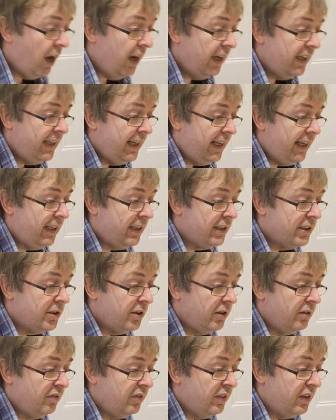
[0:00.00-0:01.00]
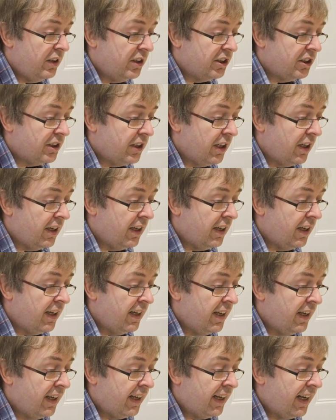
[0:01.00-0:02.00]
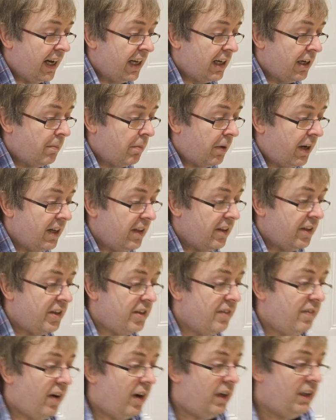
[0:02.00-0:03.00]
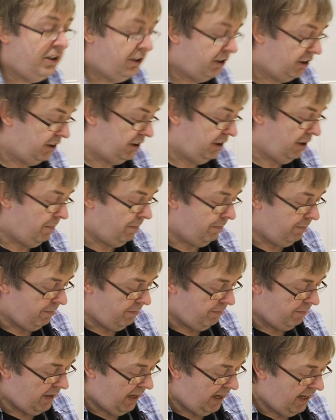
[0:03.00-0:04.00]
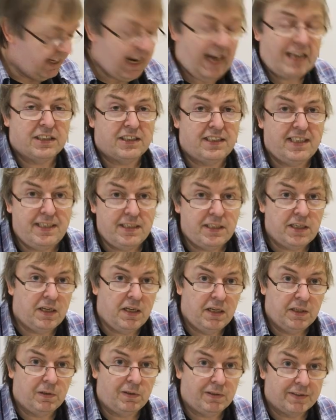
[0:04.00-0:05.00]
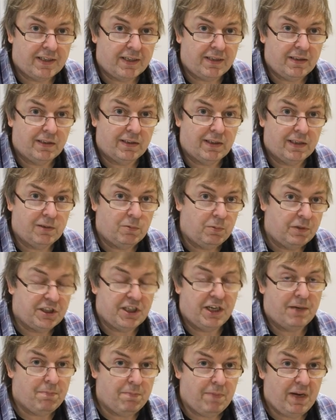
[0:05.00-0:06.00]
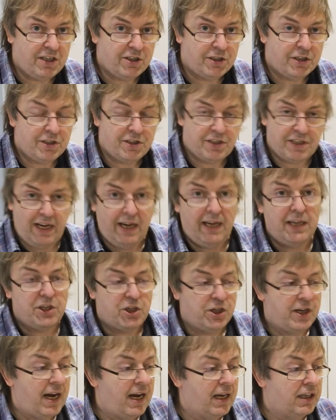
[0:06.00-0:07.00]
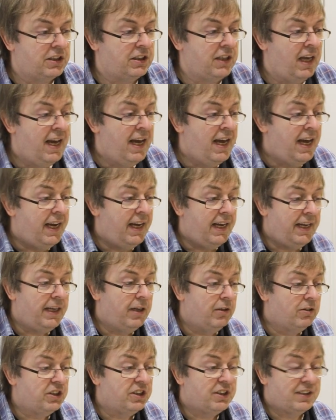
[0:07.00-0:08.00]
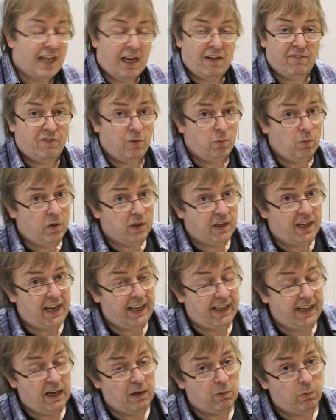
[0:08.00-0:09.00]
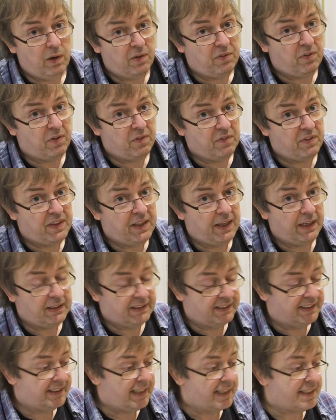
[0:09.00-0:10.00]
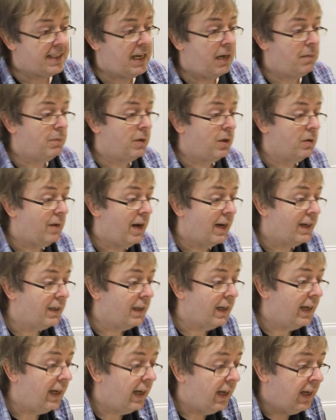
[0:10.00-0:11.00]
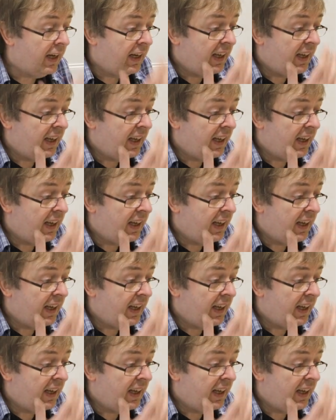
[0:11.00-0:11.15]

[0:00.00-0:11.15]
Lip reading: I need to first calibrate the device. It has an internal target which it measures, it checks, it uses that for working out whether everything's set up correctly.